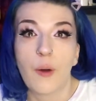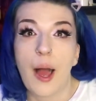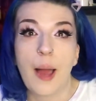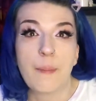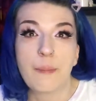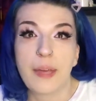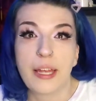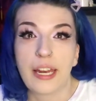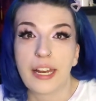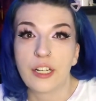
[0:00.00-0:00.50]

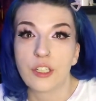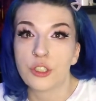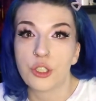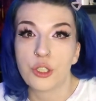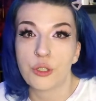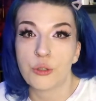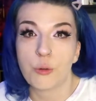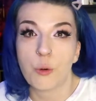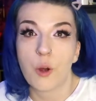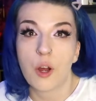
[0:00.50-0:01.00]
I'm getting
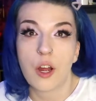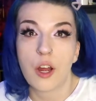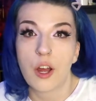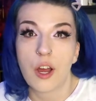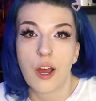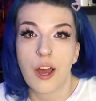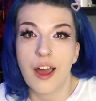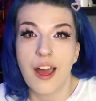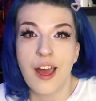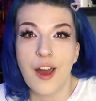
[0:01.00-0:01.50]
too
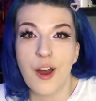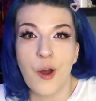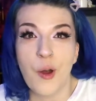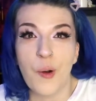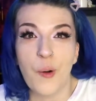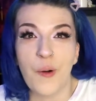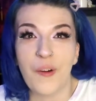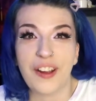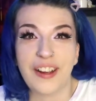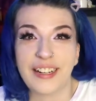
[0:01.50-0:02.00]

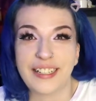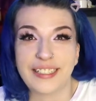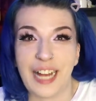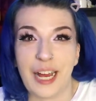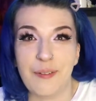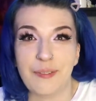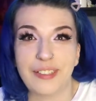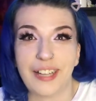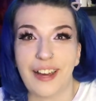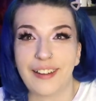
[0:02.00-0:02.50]
worked
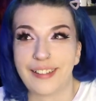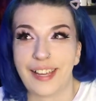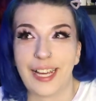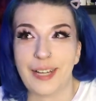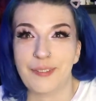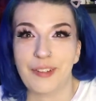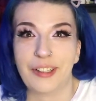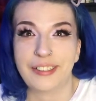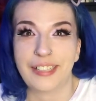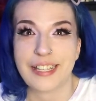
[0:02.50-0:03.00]
up talking
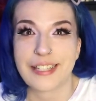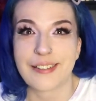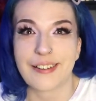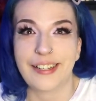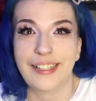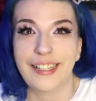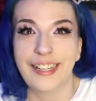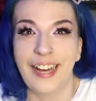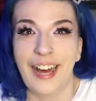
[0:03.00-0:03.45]
about this one.